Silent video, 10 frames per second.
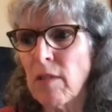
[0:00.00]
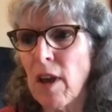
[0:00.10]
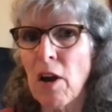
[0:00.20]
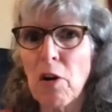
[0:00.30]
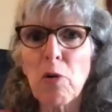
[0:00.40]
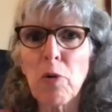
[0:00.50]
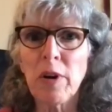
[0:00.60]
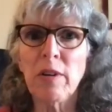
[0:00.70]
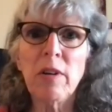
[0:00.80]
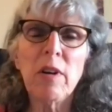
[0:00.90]

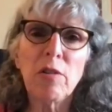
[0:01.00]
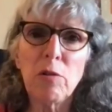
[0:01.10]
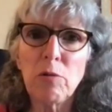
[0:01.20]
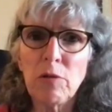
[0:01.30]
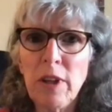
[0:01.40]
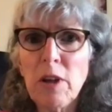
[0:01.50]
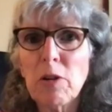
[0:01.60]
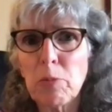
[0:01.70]
heroin through legal